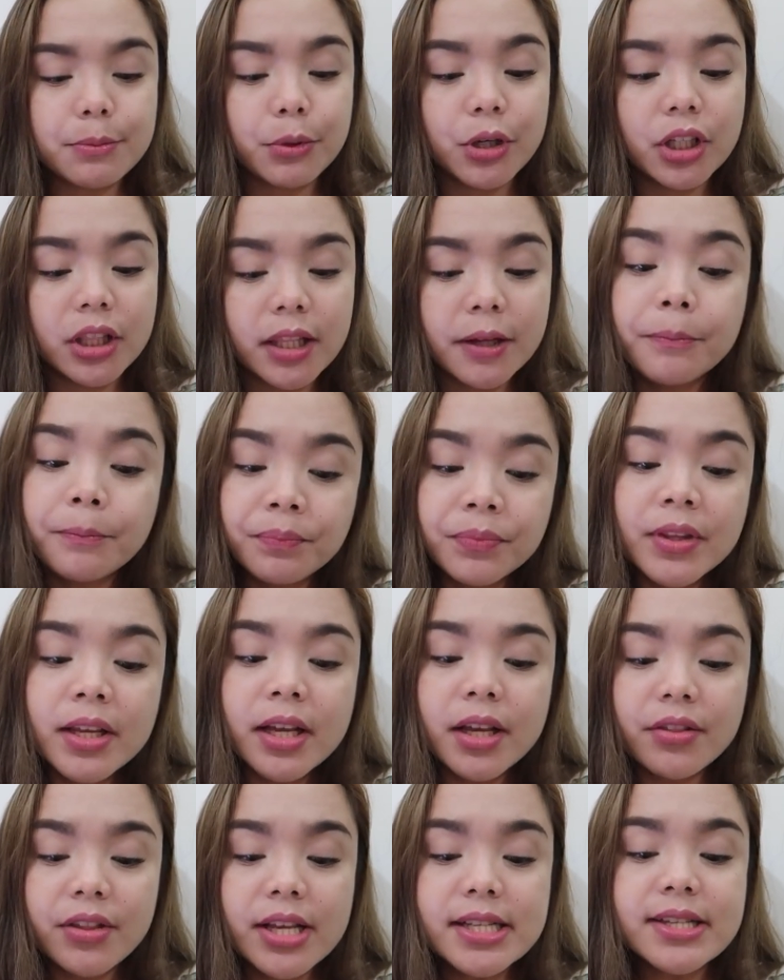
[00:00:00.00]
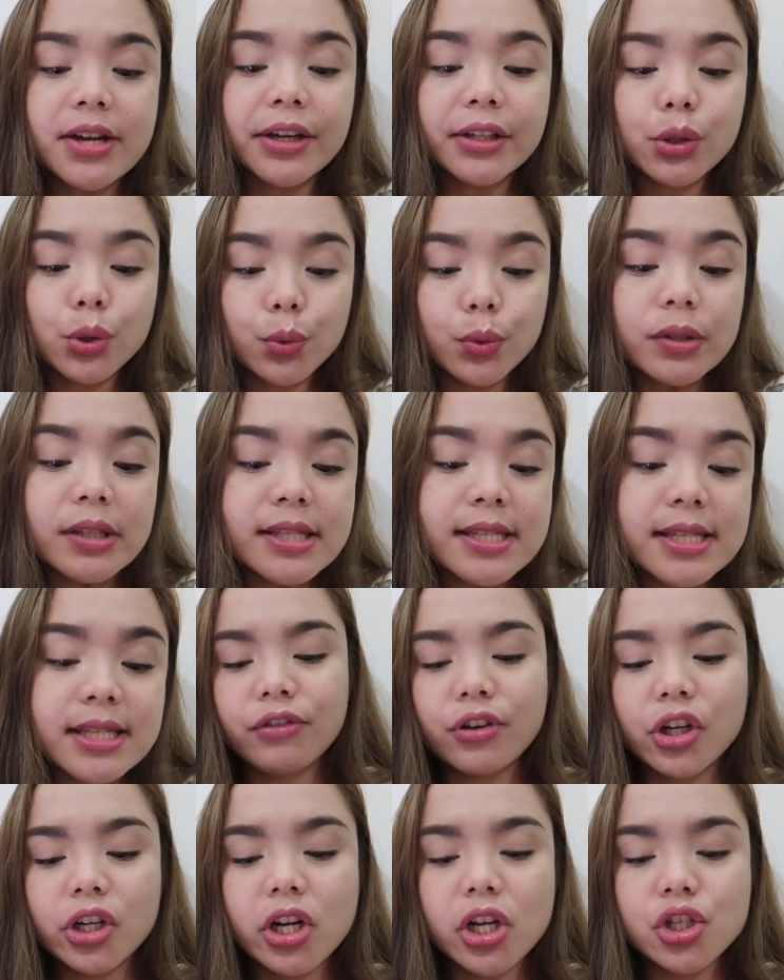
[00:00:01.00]
But these are tools
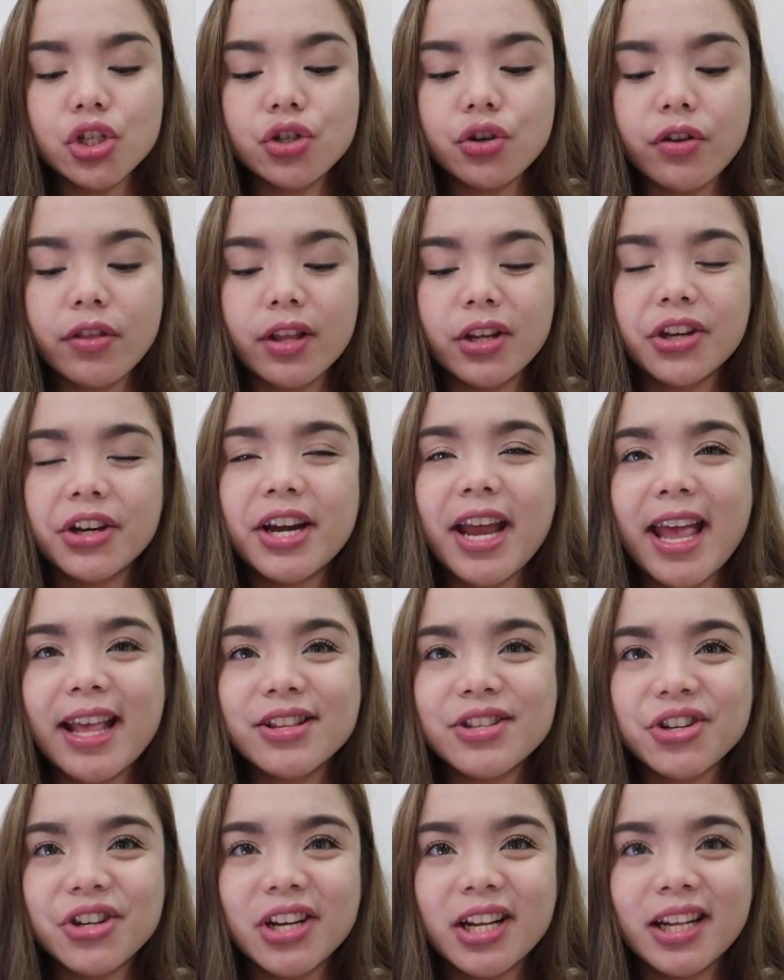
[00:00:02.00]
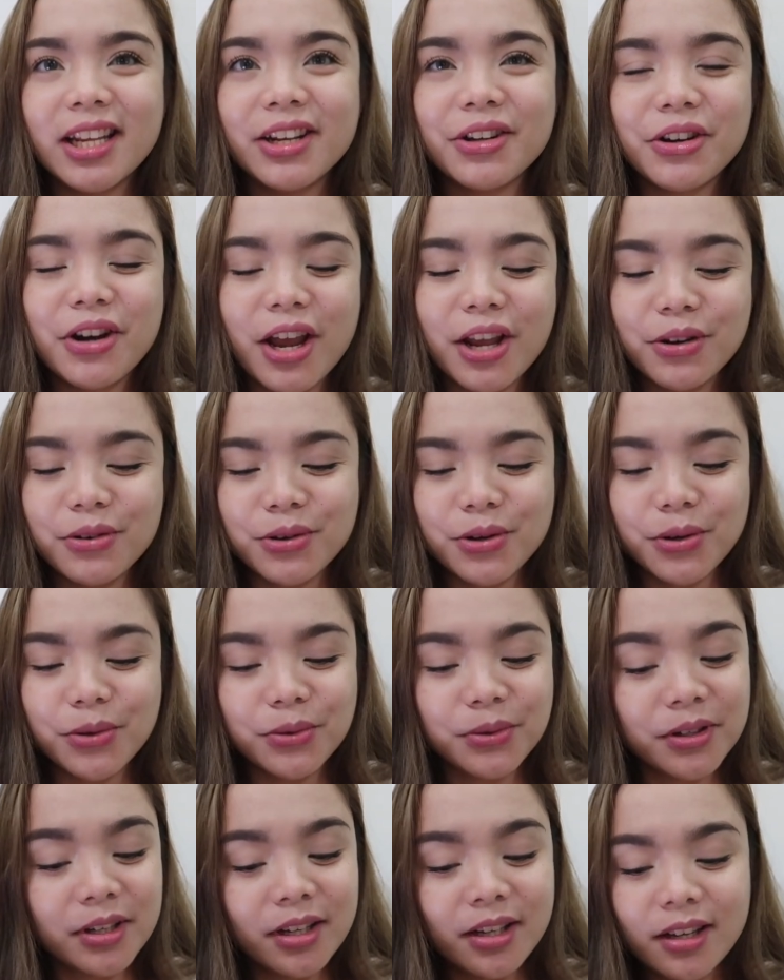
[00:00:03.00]
if you're not sure that your hands are clean, or I don't
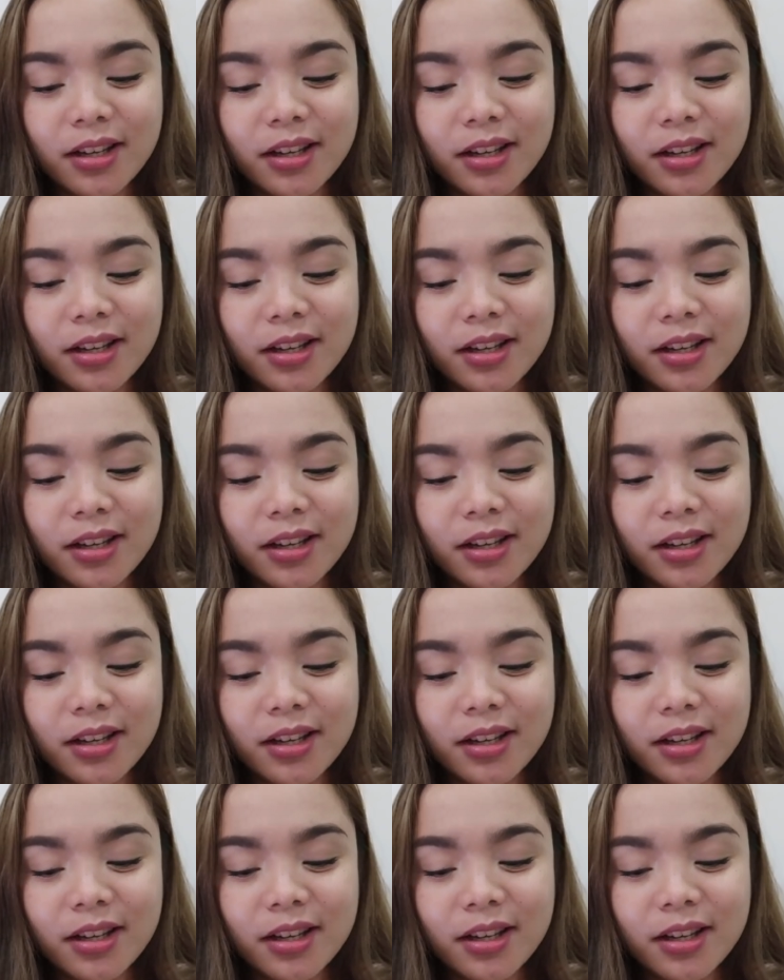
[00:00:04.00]
know.